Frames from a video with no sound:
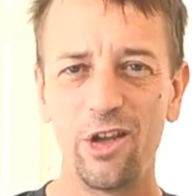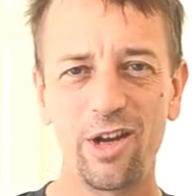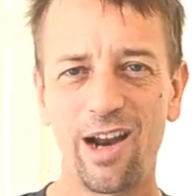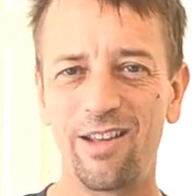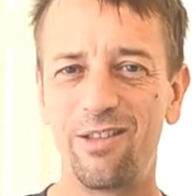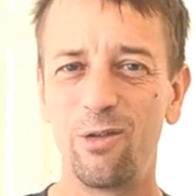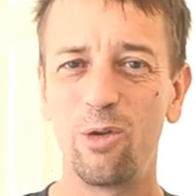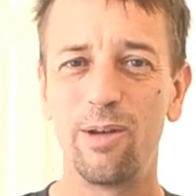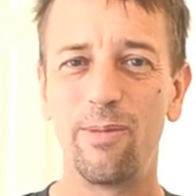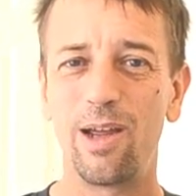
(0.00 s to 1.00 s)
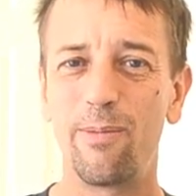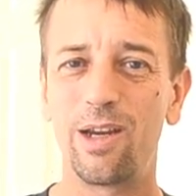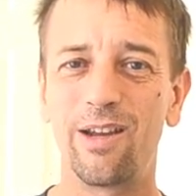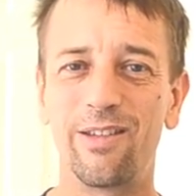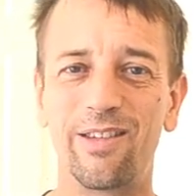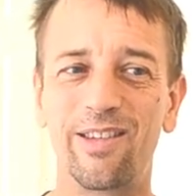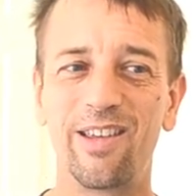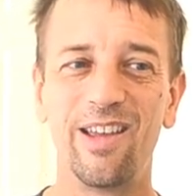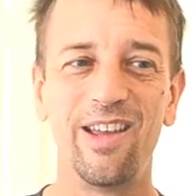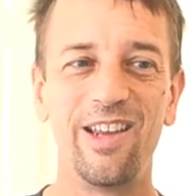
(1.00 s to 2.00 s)
you got to do it, man, because
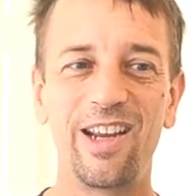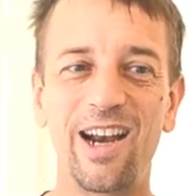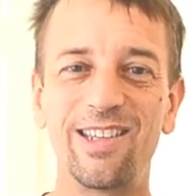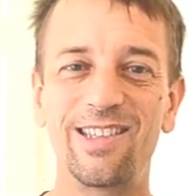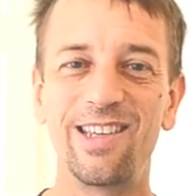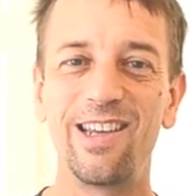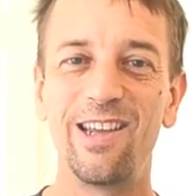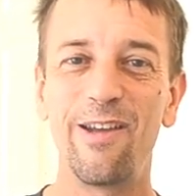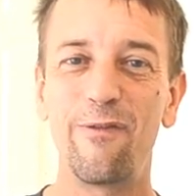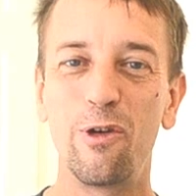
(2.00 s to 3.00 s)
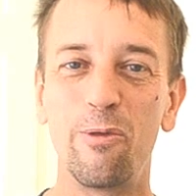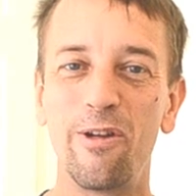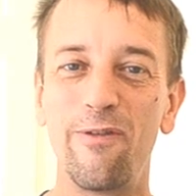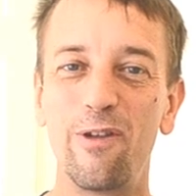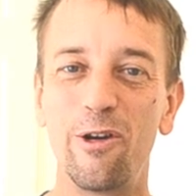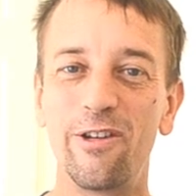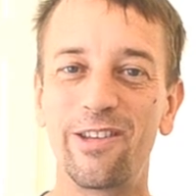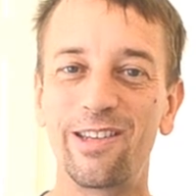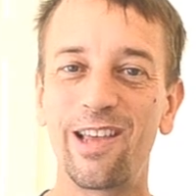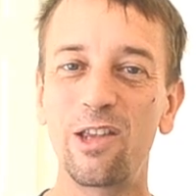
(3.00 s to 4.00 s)
you got to see if you're
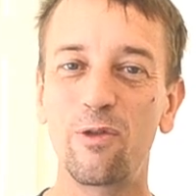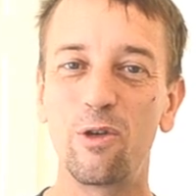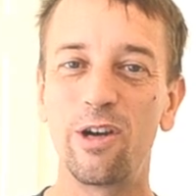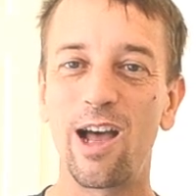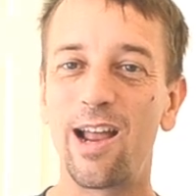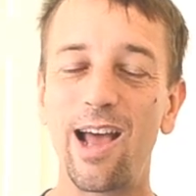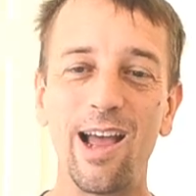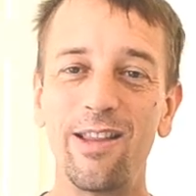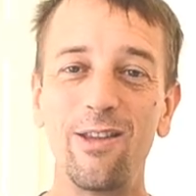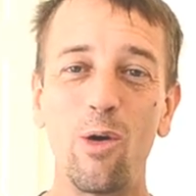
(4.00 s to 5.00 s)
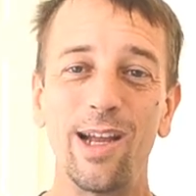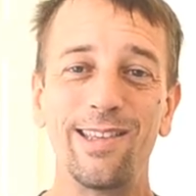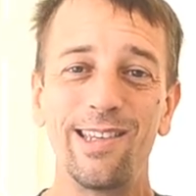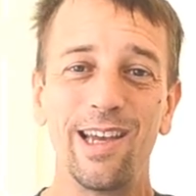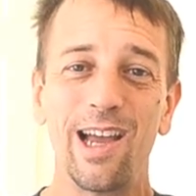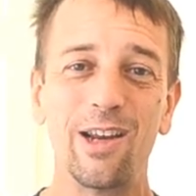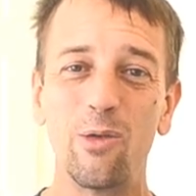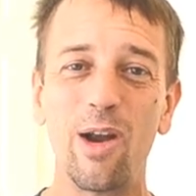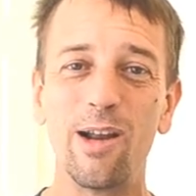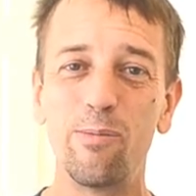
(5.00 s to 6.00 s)
successful or not. I had no idea I
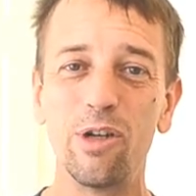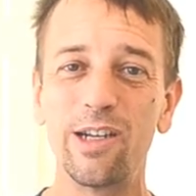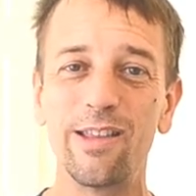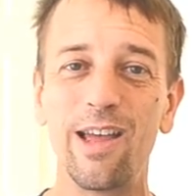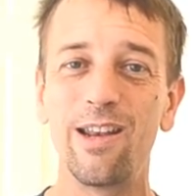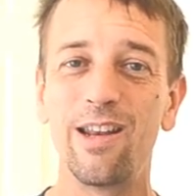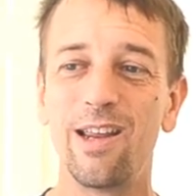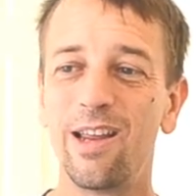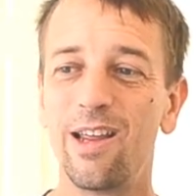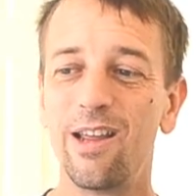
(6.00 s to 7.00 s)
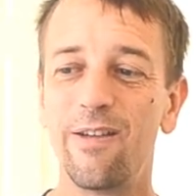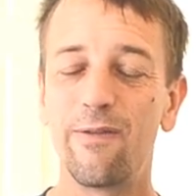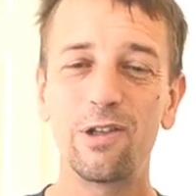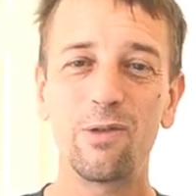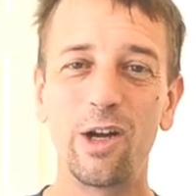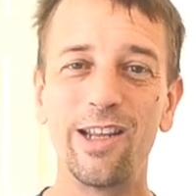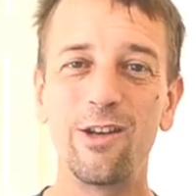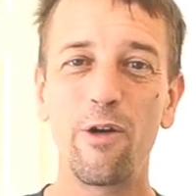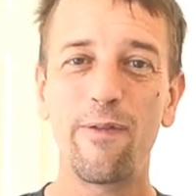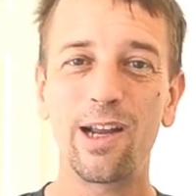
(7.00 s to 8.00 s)
could write a book that, first of all, I
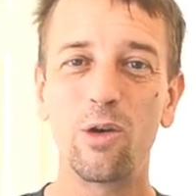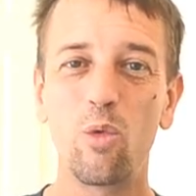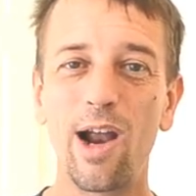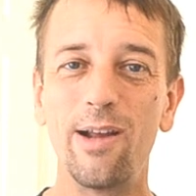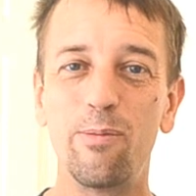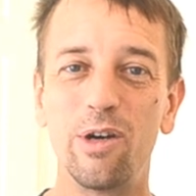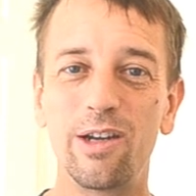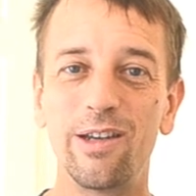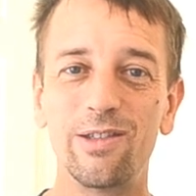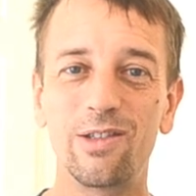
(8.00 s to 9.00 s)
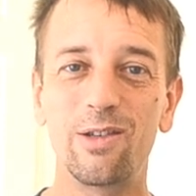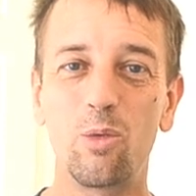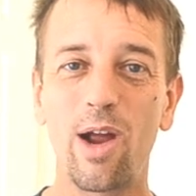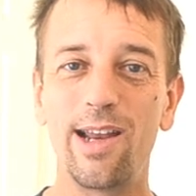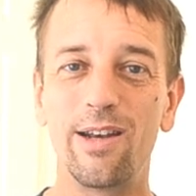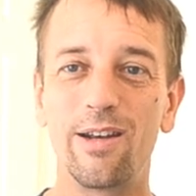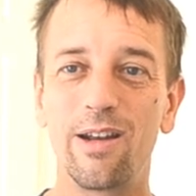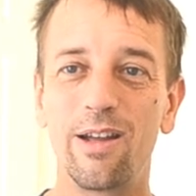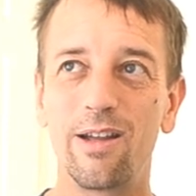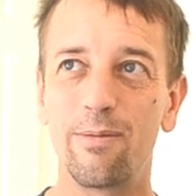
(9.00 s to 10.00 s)
didn't know if I could write a book, because to write
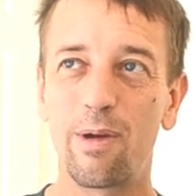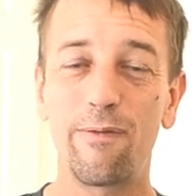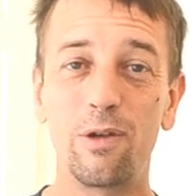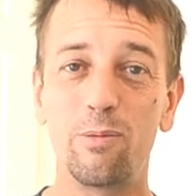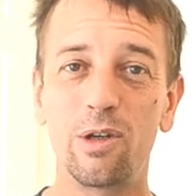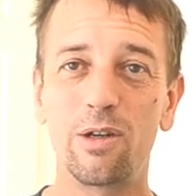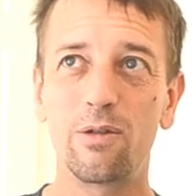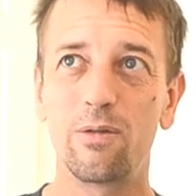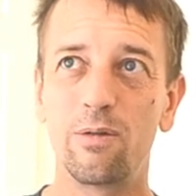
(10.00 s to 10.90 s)
my first book